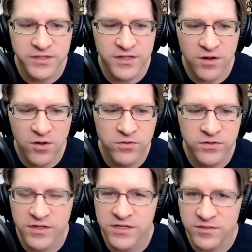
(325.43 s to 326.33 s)
that
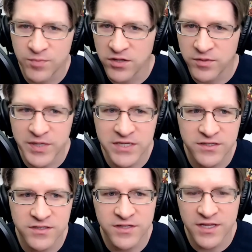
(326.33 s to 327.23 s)
own these smaller
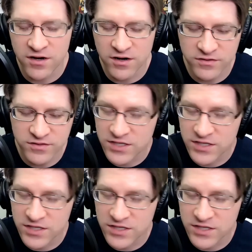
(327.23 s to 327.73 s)
pieces that are